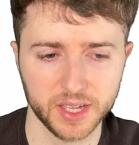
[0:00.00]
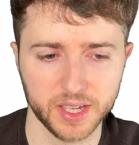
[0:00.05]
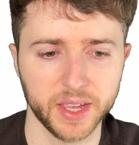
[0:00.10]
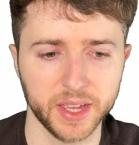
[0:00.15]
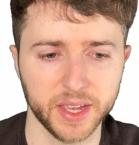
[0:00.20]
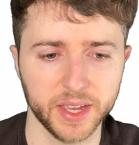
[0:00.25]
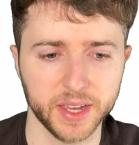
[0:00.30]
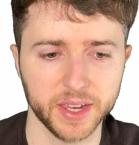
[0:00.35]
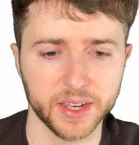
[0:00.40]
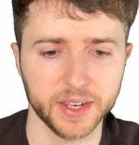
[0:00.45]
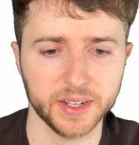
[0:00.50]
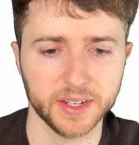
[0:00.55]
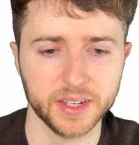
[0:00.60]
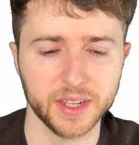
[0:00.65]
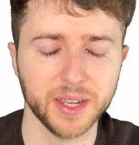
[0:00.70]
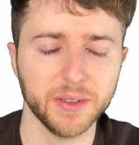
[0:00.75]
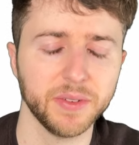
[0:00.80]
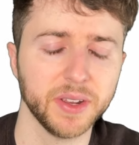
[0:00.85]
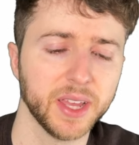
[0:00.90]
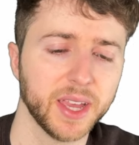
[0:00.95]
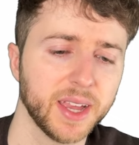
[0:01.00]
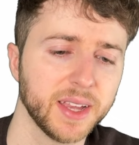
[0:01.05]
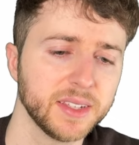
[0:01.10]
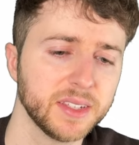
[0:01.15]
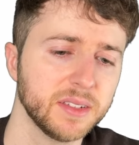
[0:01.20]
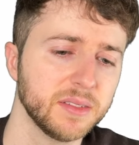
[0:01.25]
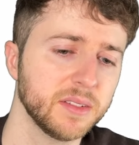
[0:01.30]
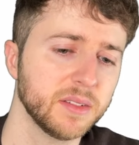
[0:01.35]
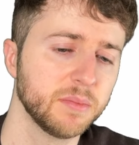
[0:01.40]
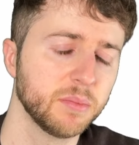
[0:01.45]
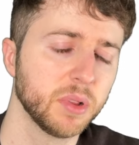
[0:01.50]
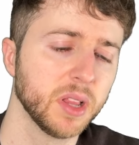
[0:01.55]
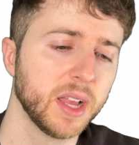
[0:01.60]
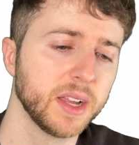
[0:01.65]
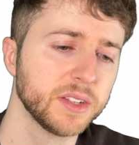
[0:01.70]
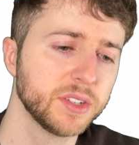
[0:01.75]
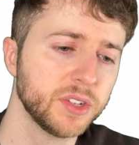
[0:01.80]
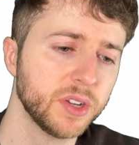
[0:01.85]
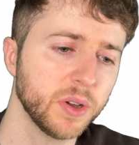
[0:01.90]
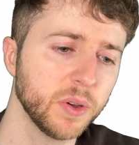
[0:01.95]
And if it hasn't
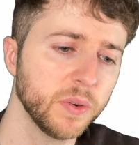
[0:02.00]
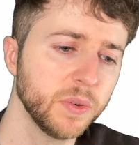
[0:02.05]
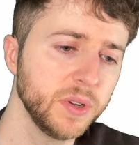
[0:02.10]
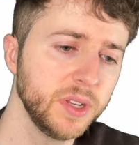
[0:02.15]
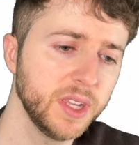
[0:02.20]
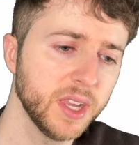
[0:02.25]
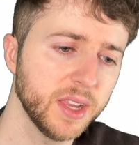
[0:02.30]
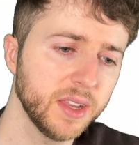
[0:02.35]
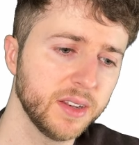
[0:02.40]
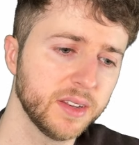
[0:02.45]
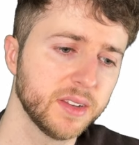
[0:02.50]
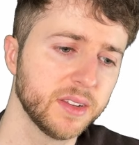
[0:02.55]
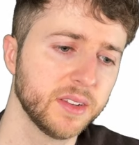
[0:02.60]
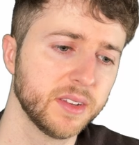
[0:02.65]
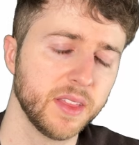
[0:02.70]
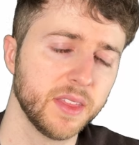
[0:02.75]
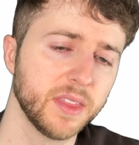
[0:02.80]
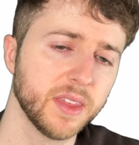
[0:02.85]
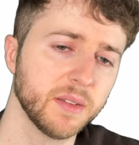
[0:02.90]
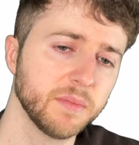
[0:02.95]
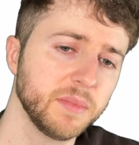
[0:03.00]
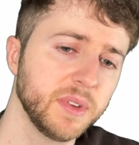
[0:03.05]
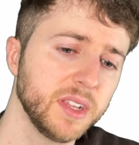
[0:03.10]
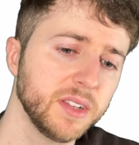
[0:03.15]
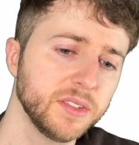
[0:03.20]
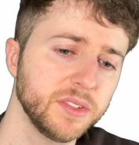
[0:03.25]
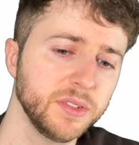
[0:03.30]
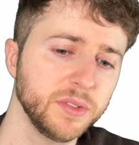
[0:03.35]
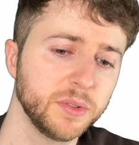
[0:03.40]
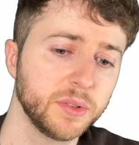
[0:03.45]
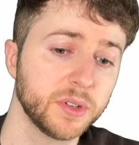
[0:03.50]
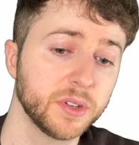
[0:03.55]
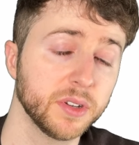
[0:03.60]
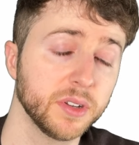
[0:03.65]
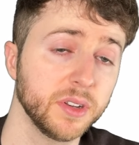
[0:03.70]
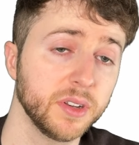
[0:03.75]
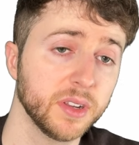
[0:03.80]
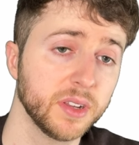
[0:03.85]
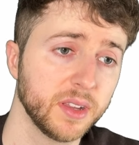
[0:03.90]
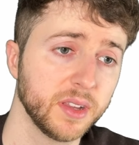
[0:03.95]
plateaued yet, that means you
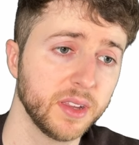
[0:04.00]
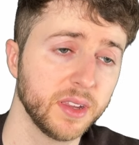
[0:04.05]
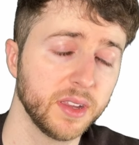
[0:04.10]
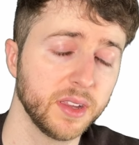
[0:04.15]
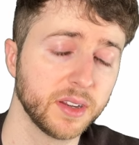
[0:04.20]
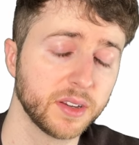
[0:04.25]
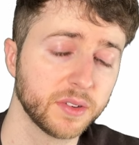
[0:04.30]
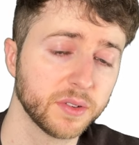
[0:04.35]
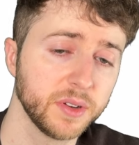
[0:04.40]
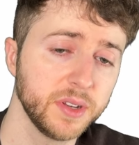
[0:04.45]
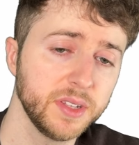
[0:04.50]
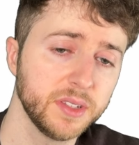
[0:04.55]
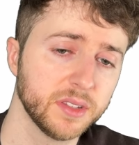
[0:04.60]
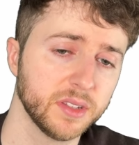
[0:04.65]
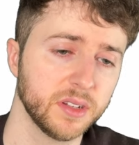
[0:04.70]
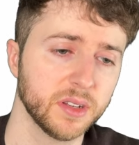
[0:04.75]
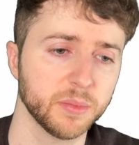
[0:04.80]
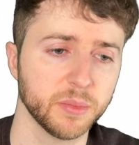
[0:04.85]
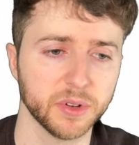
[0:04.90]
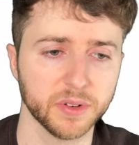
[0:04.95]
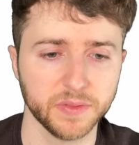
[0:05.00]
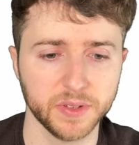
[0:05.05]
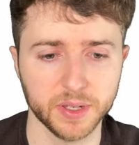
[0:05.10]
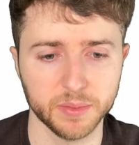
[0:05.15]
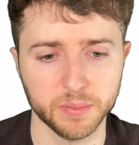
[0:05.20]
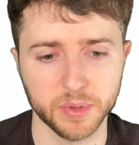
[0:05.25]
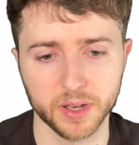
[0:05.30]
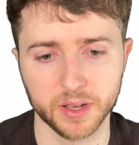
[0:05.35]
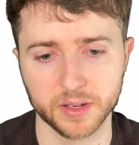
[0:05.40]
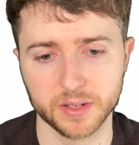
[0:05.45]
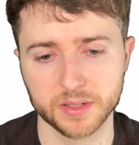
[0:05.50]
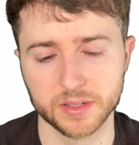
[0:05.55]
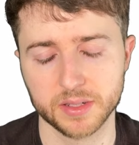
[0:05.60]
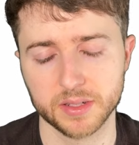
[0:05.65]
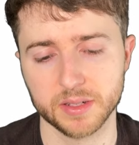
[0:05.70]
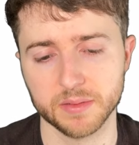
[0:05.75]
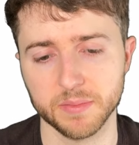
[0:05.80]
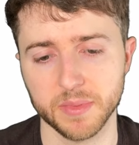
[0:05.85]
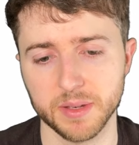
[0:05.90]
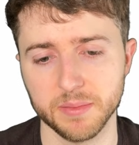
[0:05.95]
could increase the number of epochs
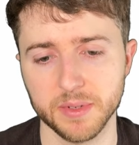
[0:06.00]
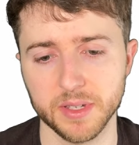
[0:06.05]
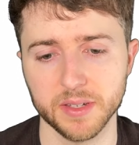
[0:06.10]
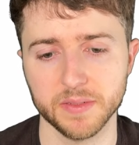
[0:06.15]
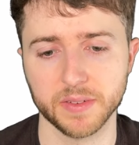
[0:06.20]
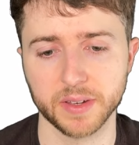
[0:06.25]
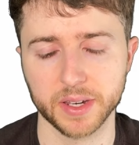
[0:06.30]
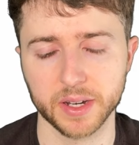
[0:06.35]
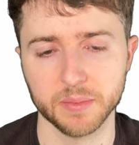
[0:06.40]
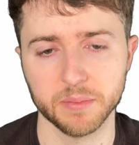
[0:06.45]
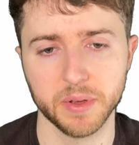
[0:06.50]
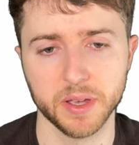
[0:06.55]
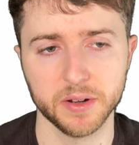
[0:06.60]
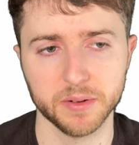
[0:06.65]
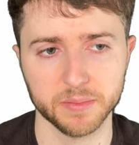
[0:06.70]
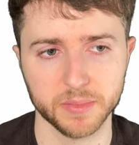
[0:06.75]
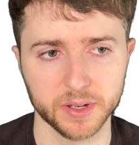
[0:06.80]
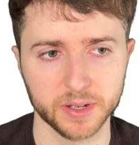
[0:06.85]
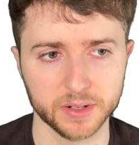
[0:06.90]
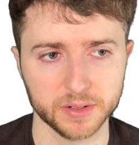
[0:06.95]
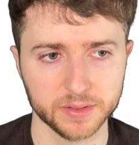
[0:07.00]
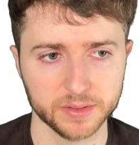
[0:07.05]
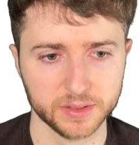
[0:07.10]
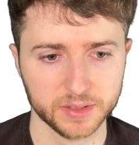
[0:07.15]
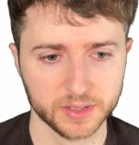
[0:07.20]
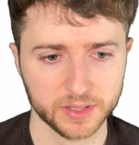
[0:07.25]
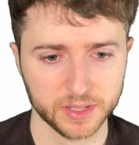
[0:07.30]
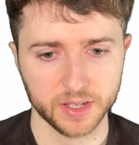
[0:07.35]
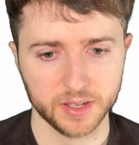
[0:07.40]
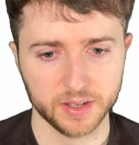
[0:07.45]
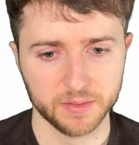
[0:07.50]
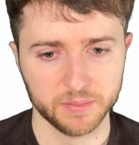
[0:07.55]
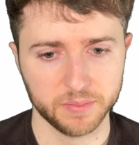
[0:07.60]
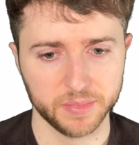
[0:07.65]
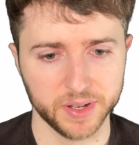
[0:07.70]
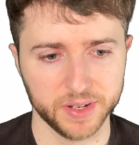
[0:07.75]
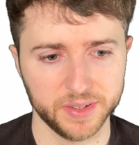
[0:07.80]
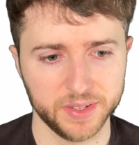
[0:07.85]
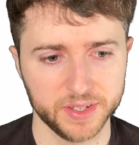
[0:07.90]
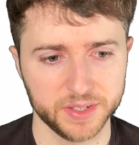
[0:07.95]
to maybe even get a better model.
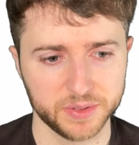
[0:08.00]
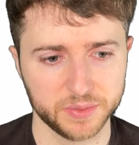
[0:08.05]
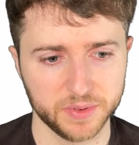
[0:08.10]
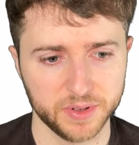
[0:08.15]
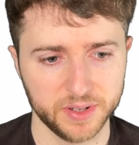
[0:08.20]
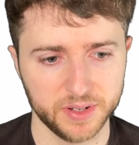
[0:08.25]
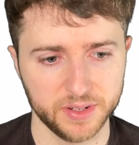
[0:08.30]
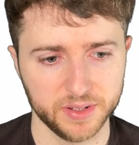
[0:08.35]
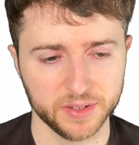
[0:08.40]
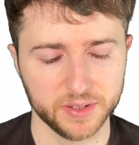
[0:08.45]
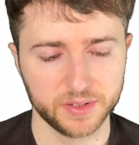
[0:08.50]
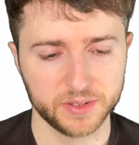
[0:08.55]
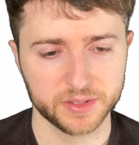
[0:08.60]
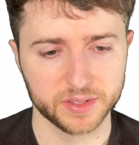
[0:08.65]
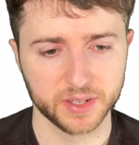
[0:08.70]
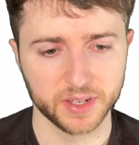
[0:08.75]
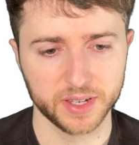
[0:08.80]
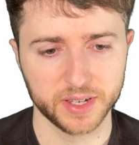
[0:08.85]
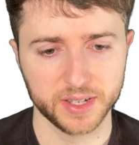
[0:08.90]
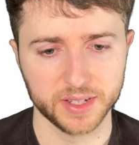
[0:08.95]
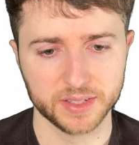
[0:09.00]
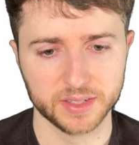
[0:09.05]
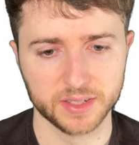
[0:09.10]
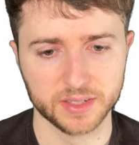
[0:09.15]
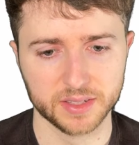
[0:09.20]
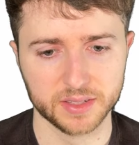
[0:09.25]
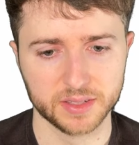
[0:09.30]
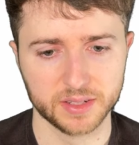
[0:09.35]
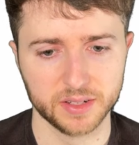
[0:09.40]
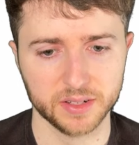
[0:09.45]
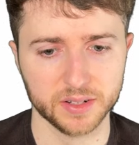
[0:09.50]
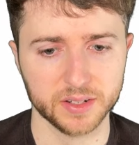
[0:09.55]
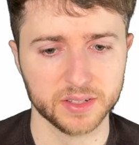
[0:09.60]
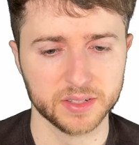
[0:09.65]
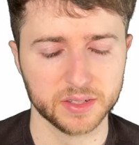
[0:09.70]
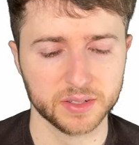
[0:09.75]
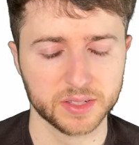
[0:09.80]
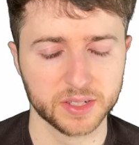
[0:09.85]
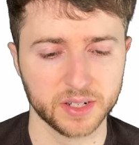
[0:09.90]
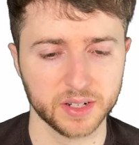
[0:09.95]
But this one looks like it's as good as
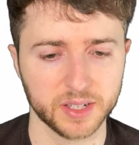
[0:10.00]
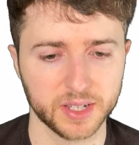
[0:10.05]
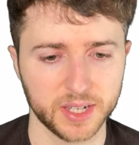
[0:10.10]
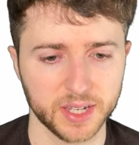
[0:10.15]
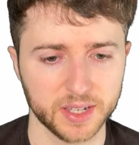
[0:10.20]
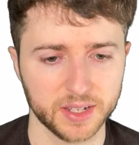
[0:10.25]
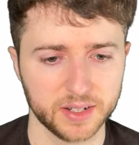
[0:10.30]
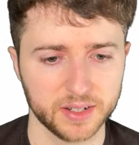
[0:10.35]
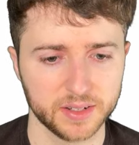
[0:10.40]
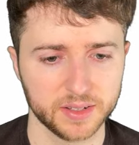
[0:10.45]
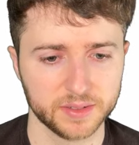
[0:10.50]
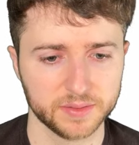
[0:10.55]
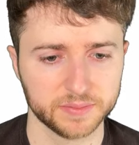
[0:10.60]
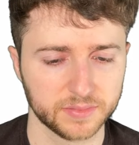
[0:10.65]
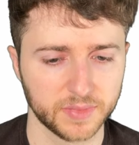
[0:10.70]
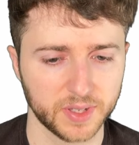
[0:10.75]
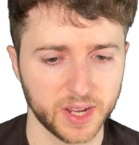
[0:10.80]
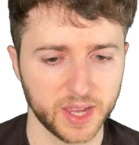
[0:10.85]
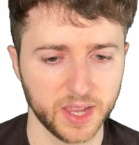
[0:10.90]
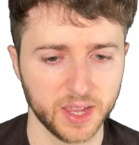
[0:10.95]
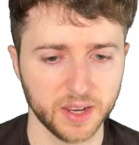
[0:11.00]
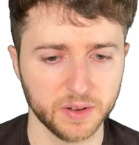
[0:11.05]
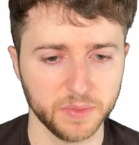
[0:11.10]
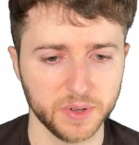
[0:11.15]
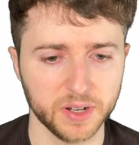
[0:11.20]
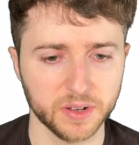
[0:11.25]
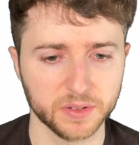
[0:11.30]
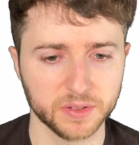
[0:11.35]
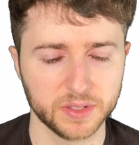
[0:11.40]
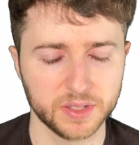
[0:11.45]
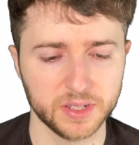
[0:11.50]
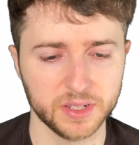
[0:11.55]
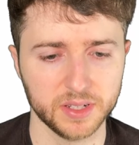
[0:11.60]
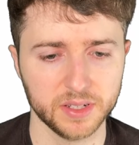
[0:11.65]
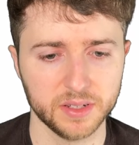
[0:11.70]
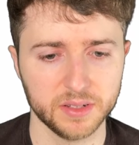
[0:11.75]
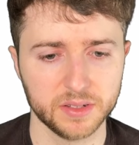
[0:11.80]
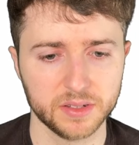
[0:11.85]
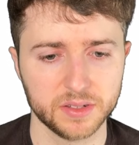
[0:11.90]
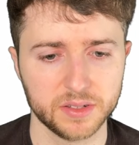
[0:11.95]
it's going to get. And we don't
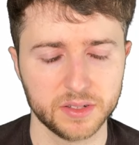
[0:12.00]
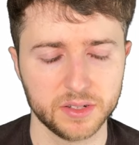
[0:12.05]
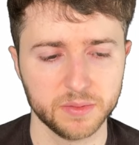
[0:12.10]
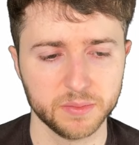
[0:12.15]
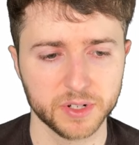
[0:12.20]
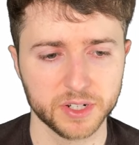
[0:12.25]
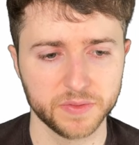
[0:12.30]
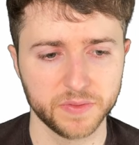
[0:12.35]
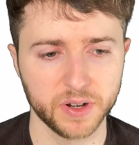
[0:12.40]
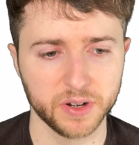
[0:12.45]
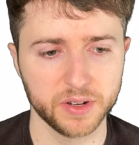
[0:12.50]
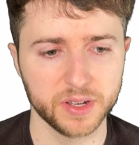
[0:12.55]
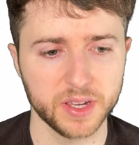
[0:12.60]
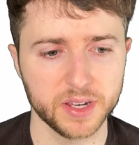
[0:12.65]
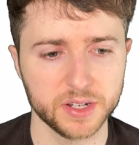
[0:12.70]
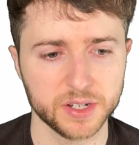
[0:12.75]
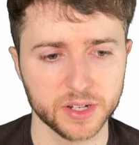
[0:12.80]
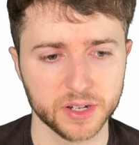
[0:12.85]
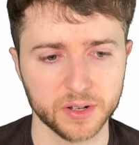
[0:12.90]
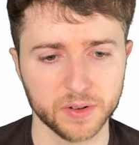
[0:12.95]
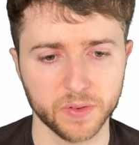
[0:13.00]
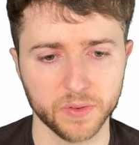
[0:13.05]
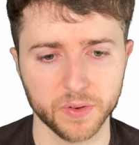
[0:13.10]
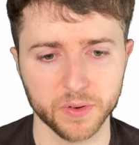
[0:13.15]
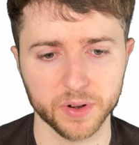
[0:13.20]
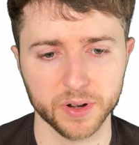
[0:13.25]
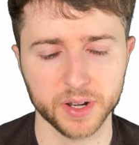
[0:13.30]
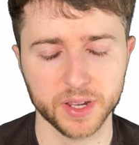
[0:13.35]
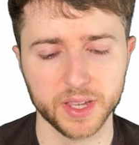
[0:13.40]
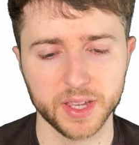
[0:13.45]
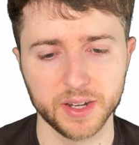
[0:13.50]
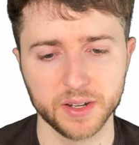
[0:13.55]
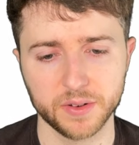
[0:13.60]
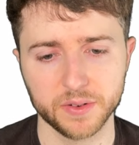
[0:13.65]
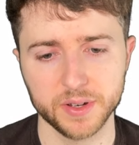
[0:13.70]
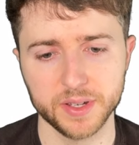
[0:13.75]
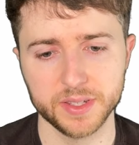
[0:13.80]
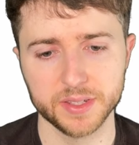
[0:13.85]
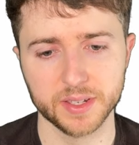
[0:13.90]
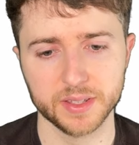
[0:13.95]
see too much variation or an
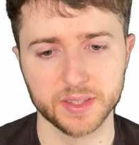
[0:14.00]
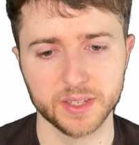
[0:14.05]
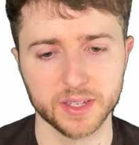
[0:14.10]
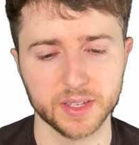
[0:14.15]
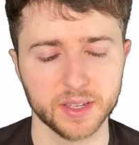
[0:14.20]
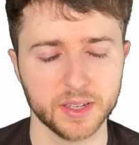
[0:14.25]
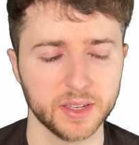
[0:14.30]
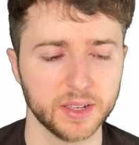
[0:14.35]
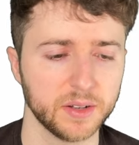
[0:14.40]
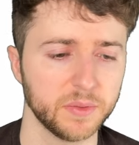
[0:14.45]
increase at the end,